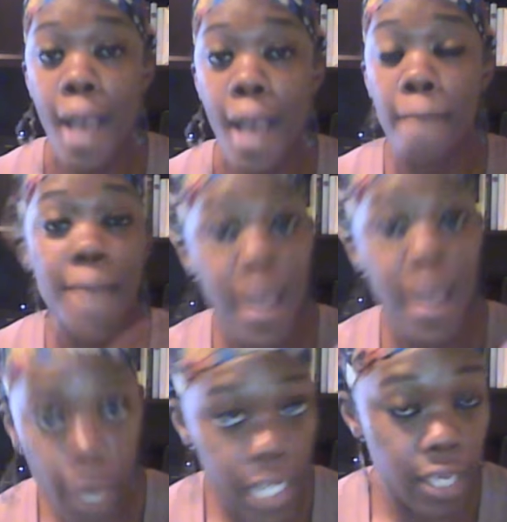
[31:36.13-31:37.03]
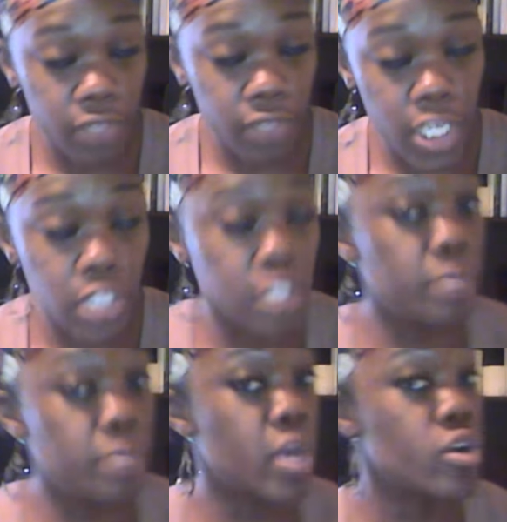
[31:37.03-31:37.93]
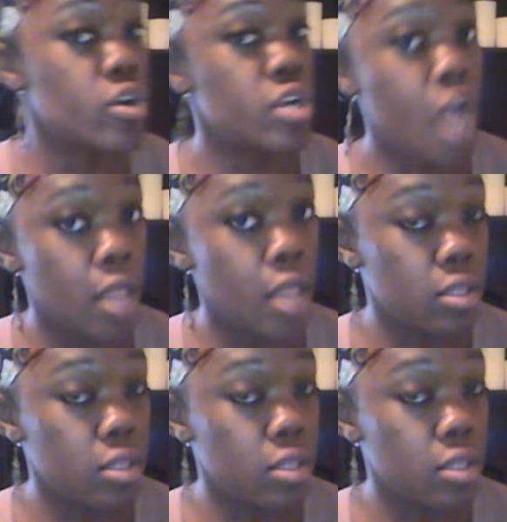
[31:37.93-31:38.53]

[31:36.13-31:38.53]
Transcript: my wedding invitations better not